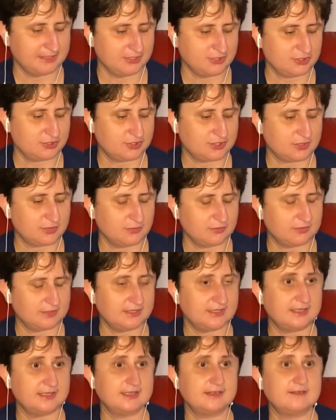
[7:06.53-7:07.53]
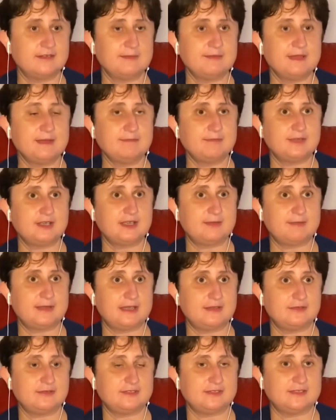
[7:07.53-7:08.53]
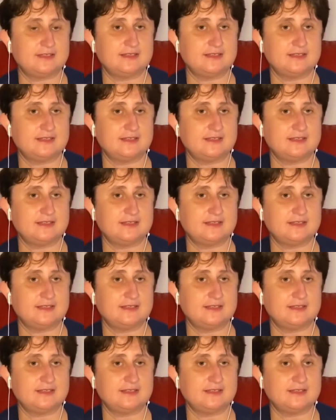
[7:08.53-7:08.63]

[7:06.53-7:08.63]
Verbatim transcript: So remember about